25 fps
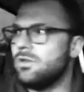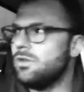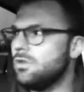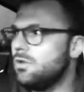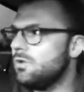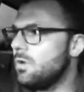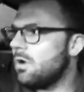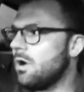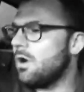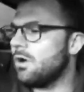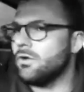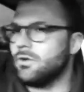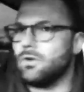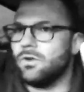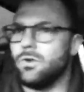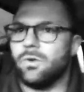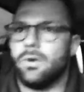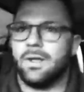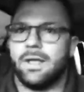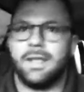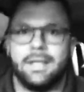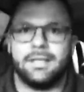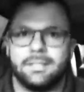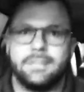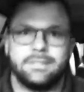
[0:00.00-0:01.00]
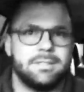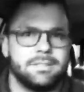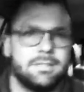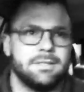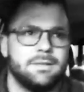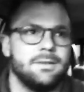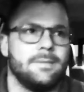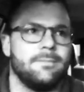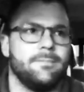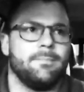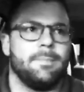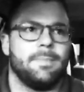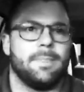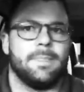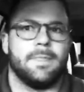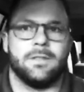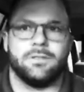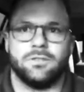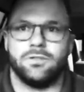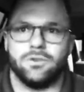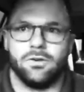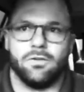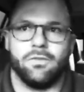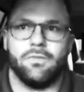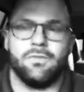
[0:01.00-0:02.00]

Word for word: you are doing, it's it's your